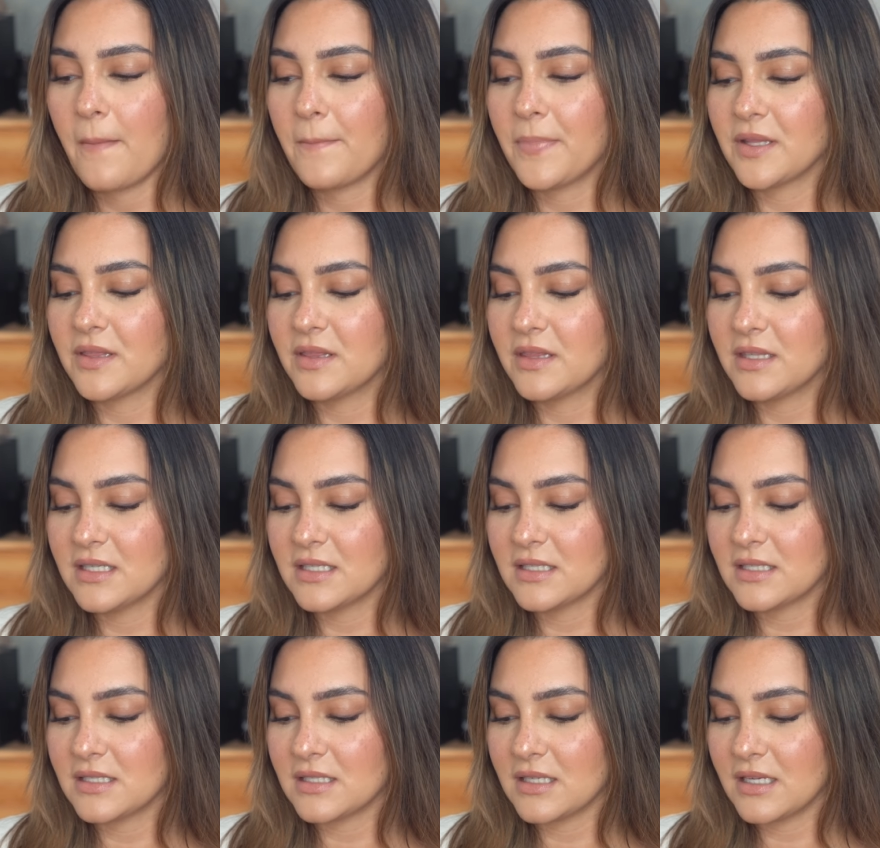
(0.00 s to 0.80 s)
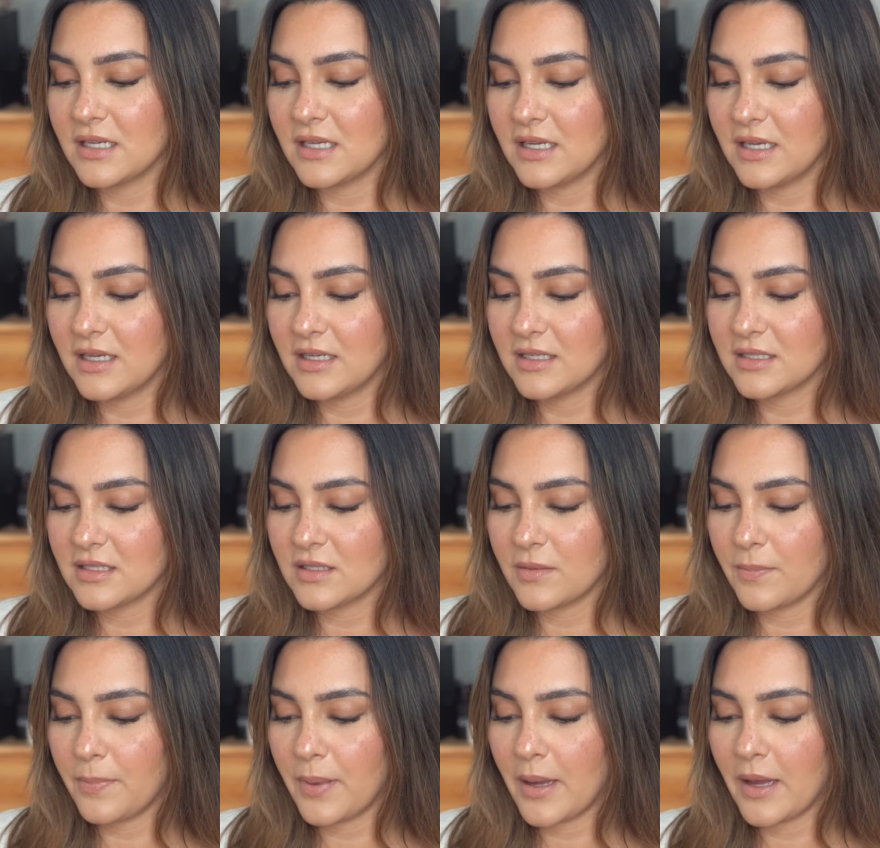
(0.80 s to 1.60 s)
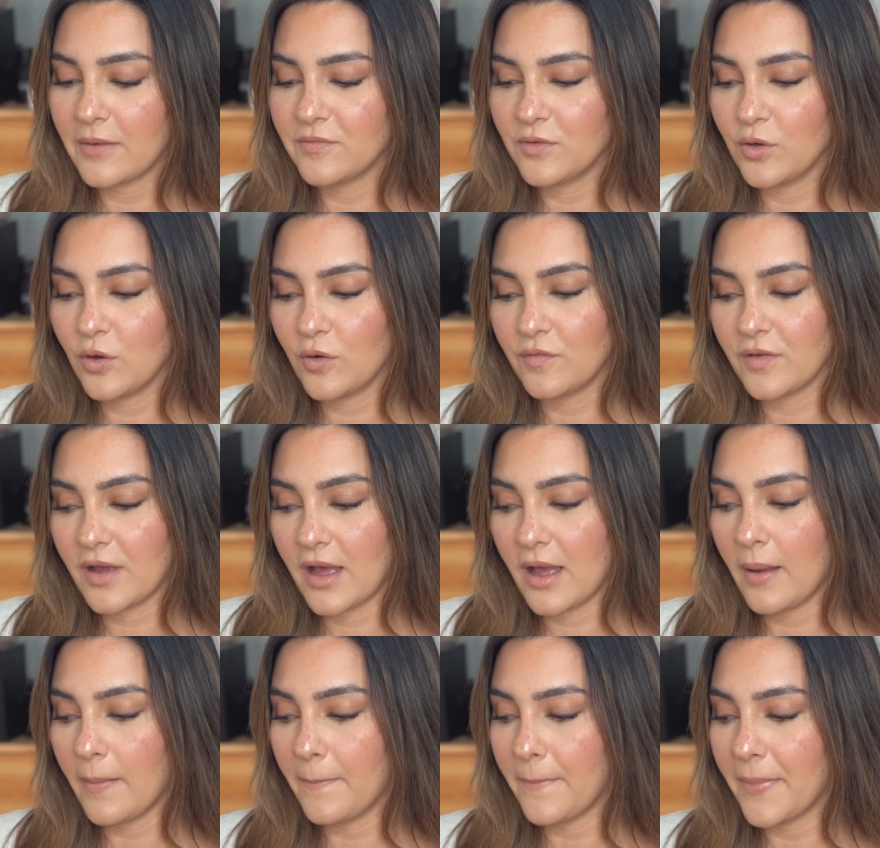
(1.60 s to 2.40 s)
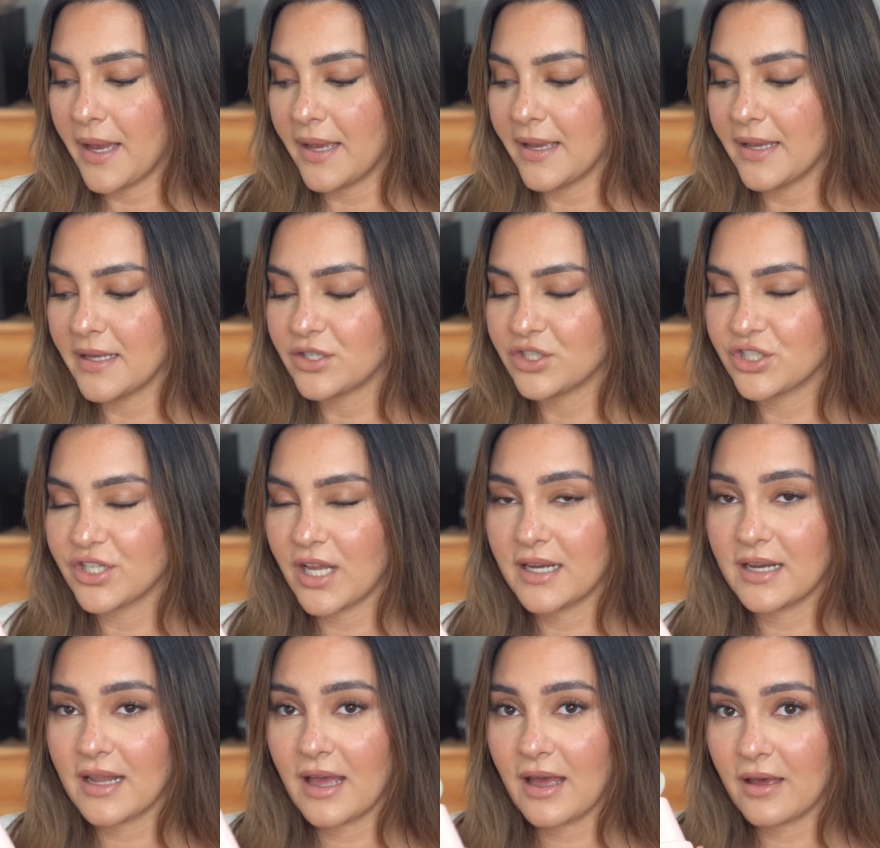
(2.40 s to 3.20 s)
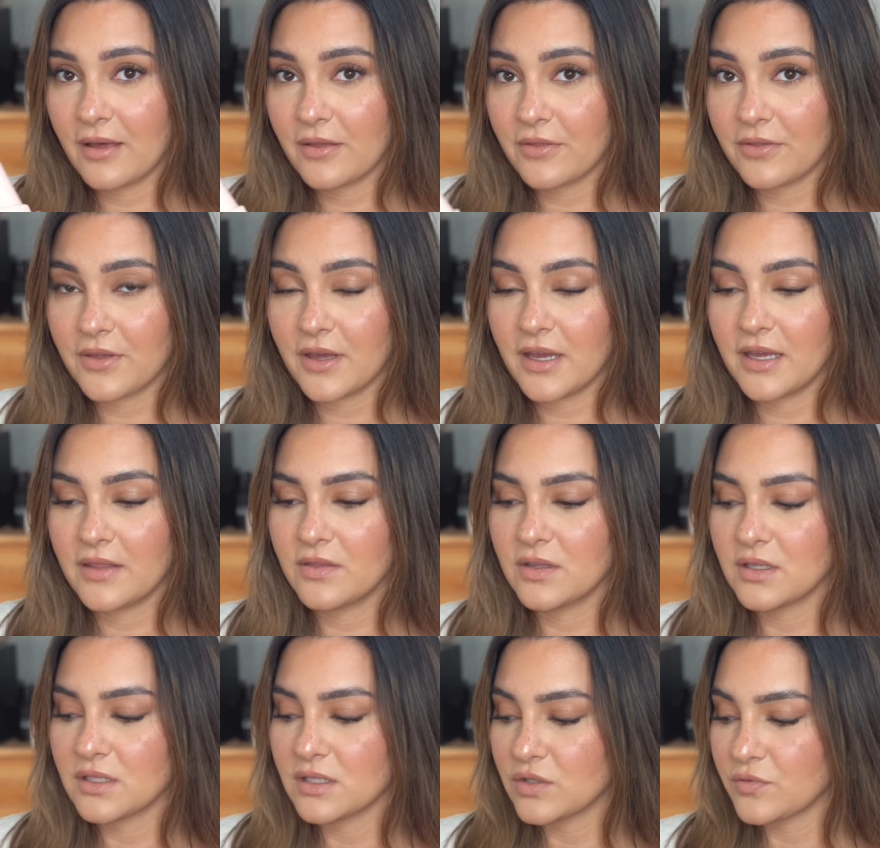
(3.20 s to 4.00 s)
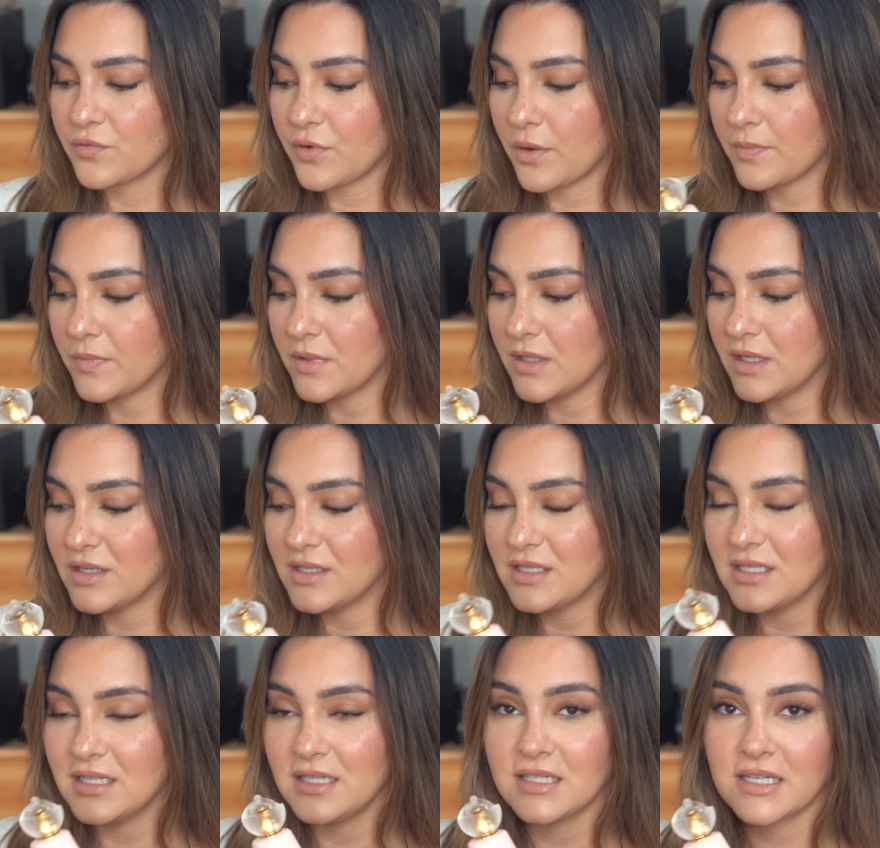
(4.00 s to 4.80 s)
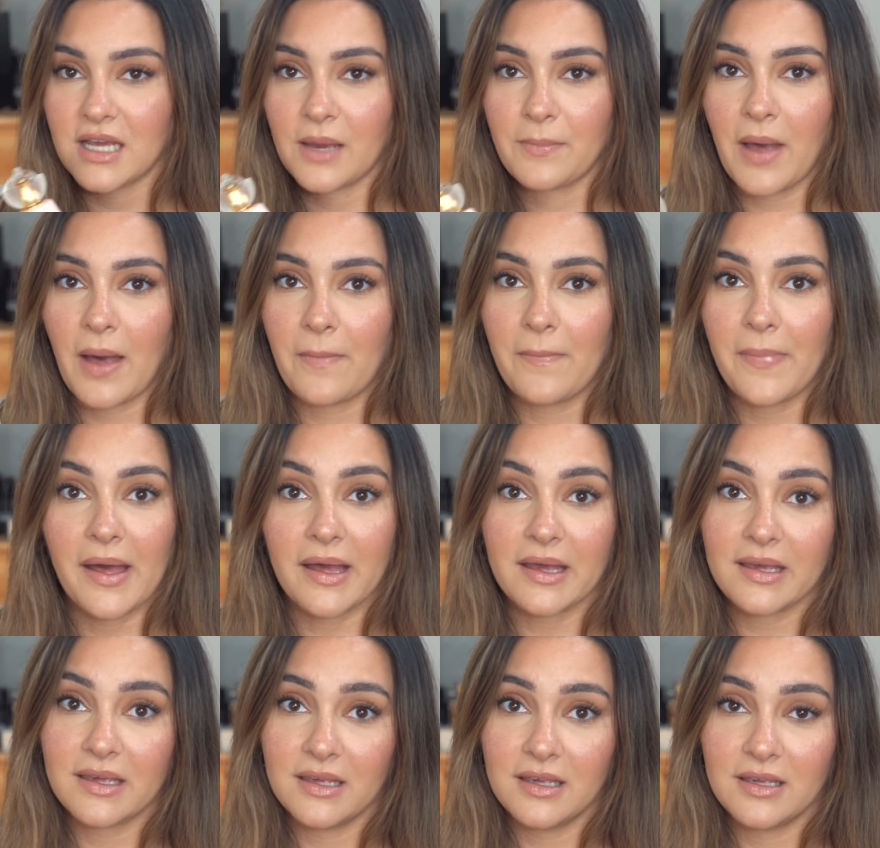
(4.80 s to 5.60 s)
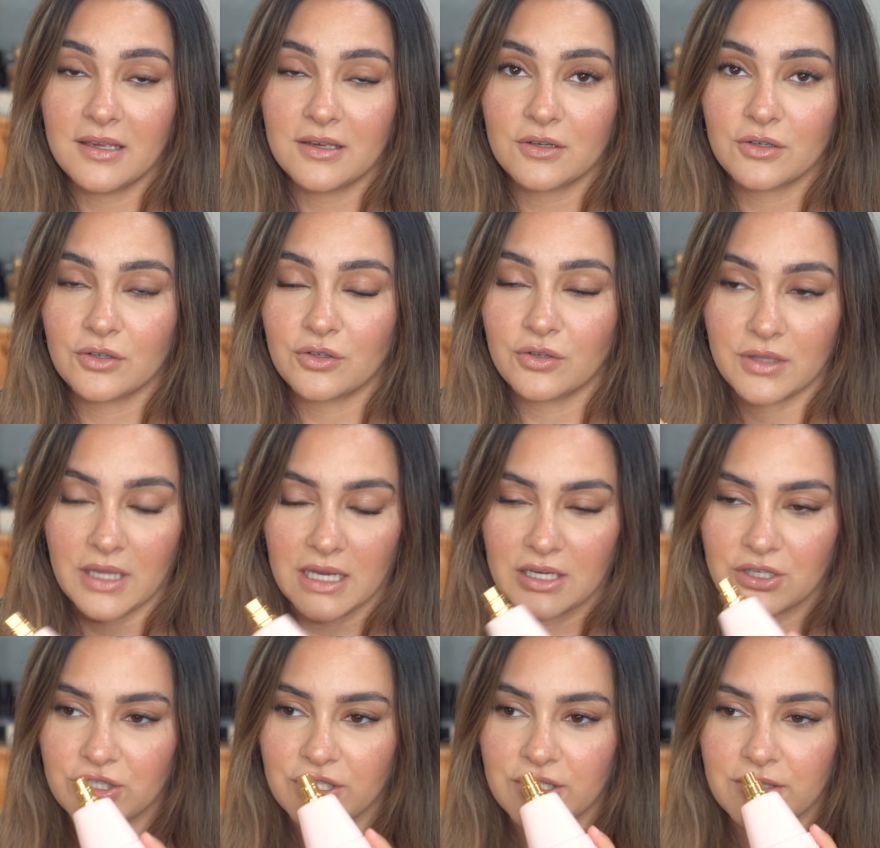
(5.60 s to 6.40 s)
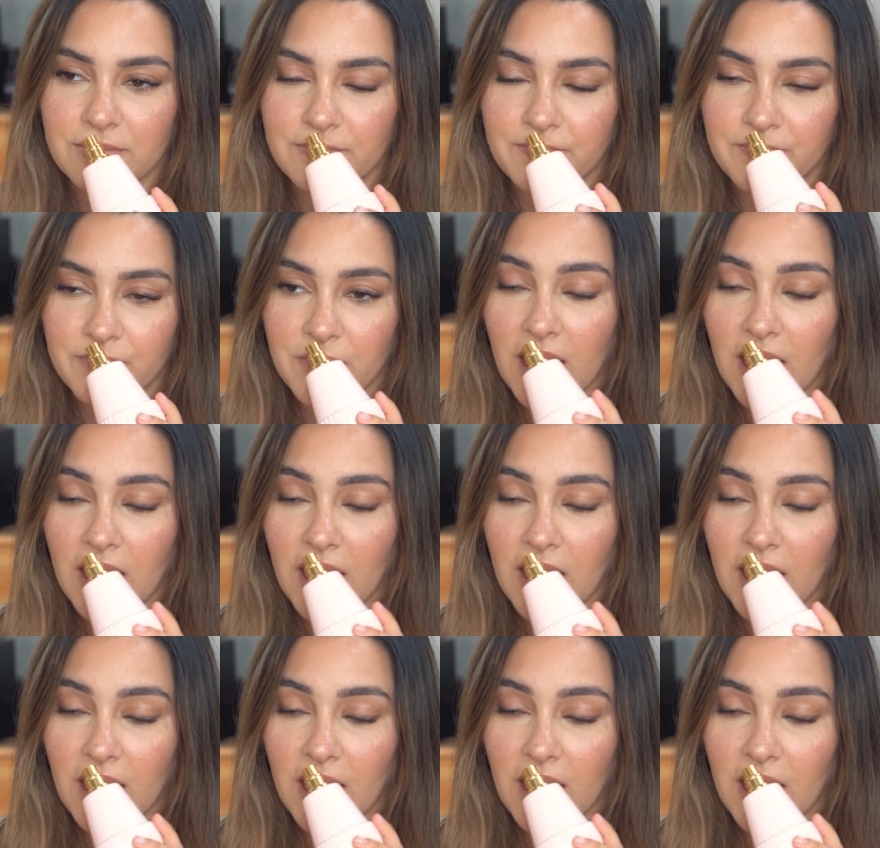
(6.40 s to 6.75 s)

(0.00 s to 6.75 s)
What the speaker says: But this is Pavlova by Jeanne, Arthes, and this is from the Tea Time à Paris collection.